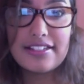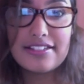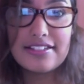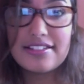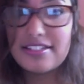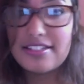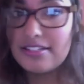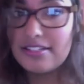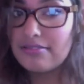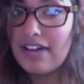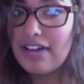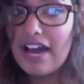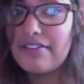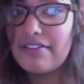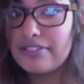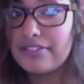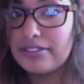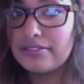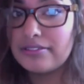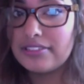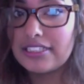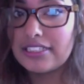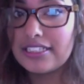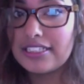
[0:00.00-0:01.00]
Still have a
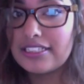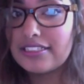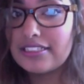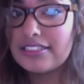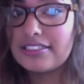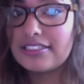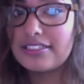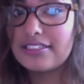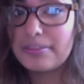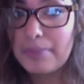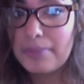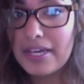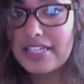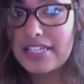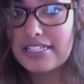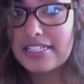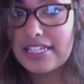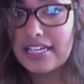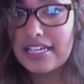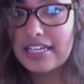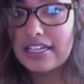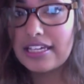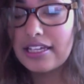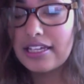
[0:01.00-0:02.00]
duel disk.
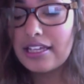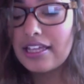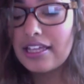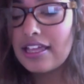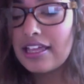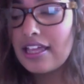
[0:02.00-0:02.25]
Amazing.